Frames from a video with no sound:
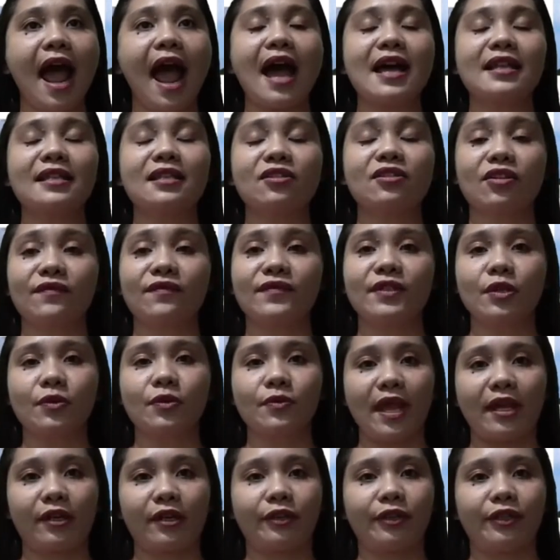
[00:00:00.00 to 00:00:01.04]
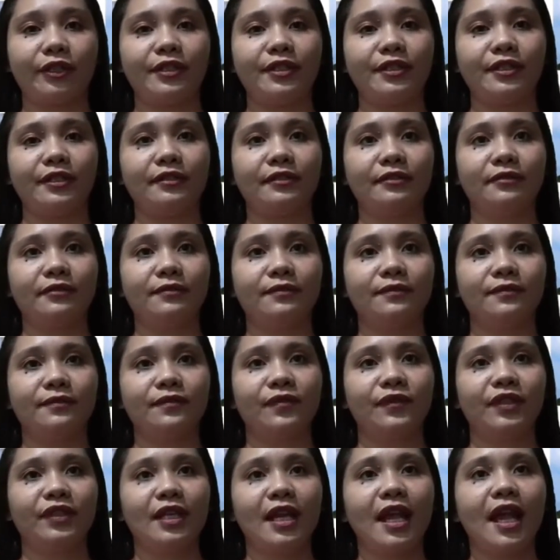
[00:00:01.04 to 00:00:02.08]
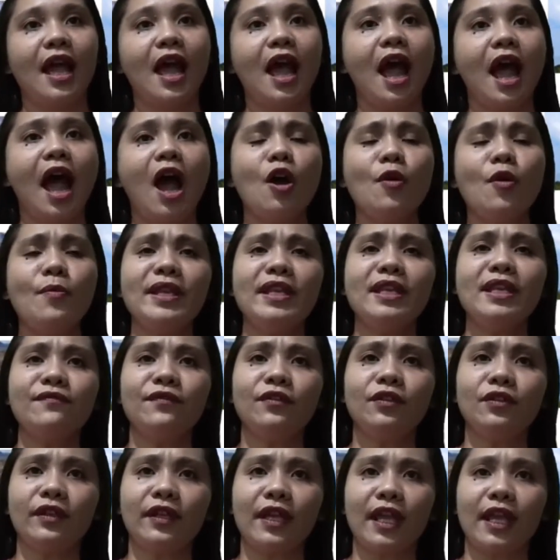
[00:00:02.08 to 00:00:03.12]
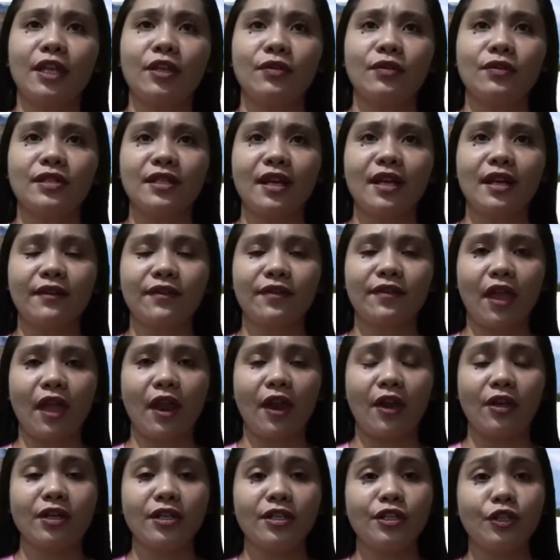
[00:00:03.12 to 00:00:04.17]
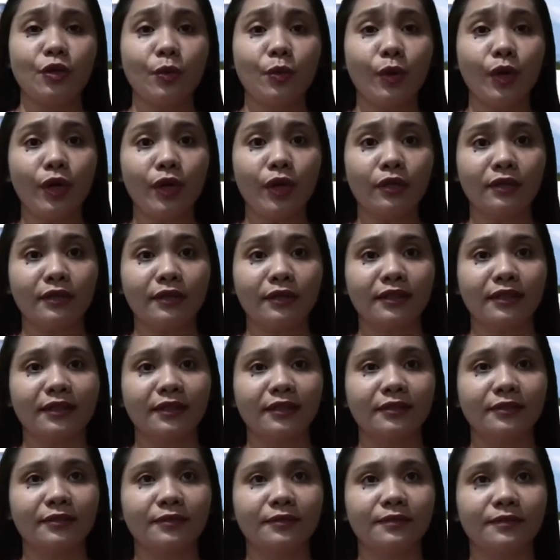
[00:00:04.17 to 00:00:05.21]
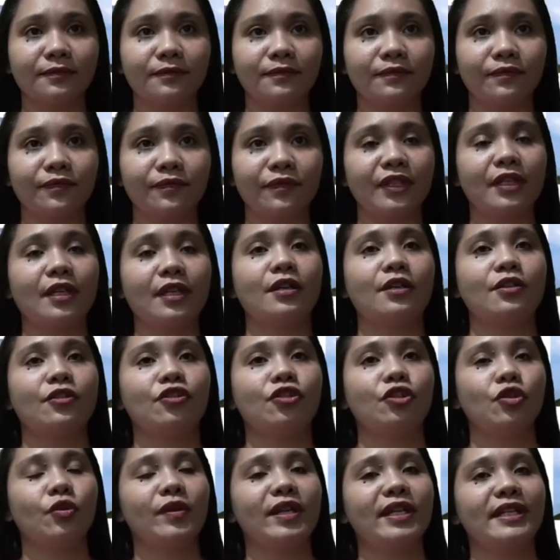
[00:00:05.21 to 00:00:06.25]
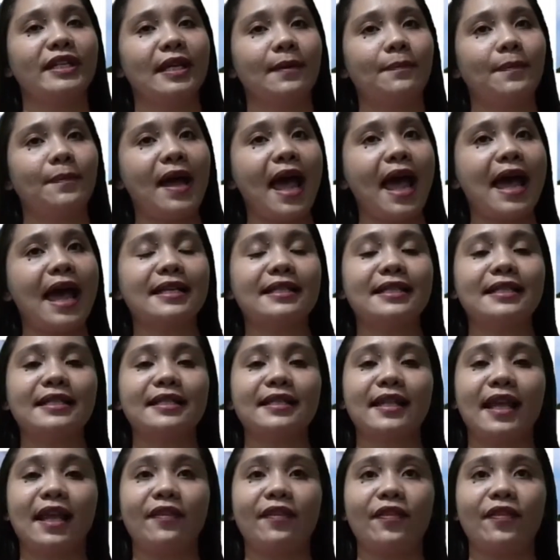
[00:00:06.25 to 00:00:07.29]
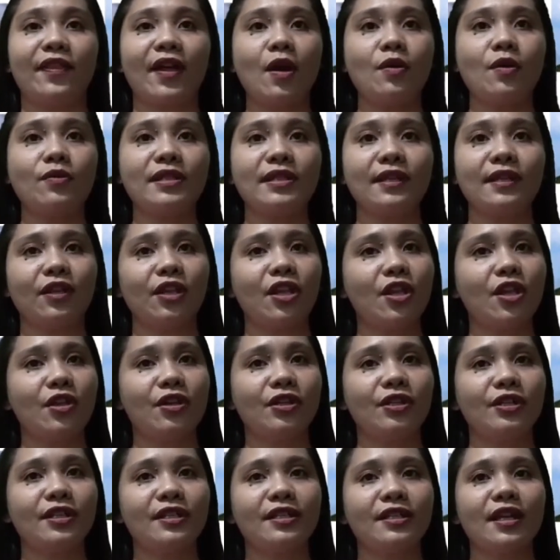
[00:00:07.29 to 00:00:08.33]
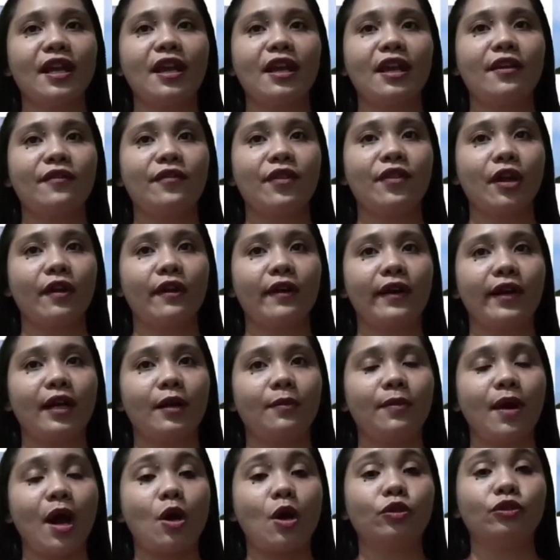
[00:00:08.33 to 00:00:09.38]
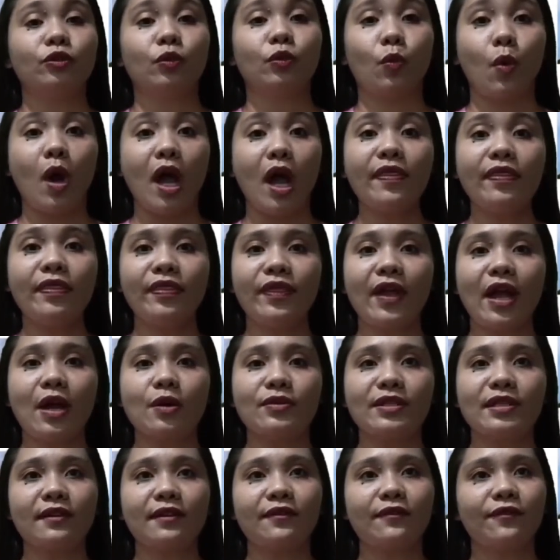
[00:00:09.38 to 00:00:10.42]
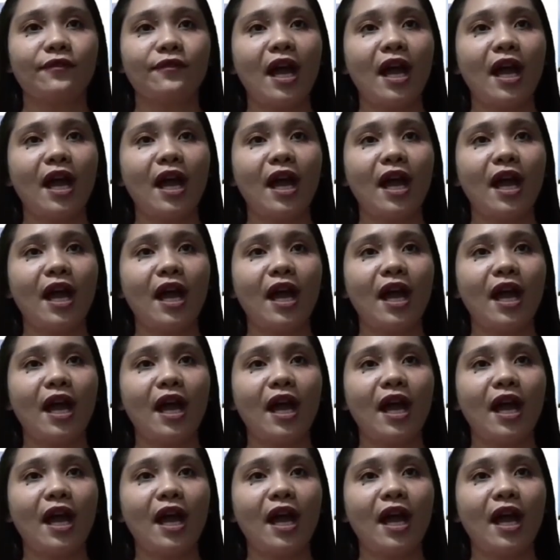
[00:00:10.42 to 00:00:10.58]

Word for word: as of the record. How many volcanoes are there in the world? During the past 10,000 years, there are about 1,500